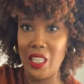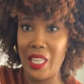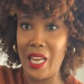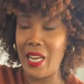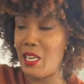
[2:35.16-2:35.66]

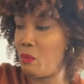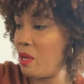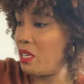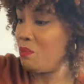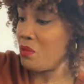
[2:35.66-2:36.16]
lined,
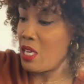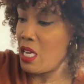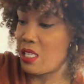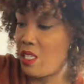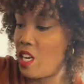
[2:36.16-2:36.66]
but
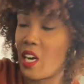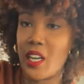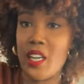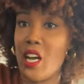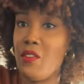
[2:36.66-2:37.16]
it's dark
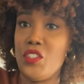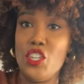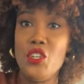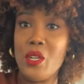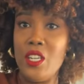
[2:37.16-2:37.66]
enough so
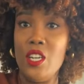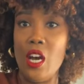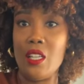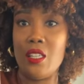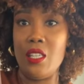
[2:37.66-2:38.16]
you
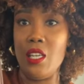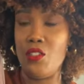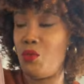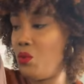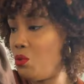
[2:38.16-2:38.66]
cannot see
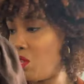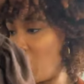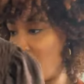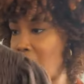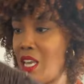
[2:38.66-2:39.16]
through
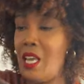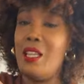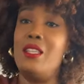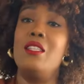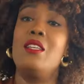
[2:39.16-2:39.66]
this.
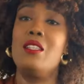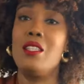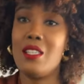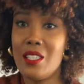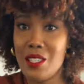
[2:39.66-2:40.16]

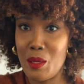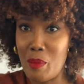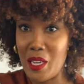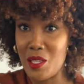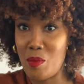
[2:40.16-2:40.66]
This is the
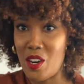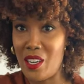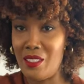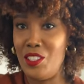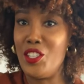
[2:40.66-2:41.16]
best part,
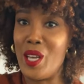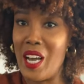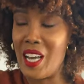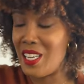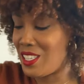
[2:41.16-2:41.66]
you
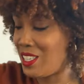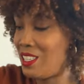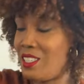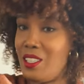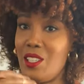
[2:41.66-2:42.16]
guys.
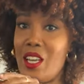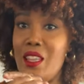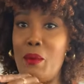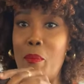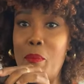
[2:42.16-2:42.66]
Look
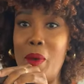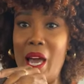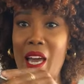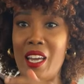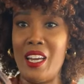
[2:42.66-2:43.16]
at the
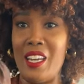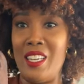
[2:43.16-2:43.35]
back.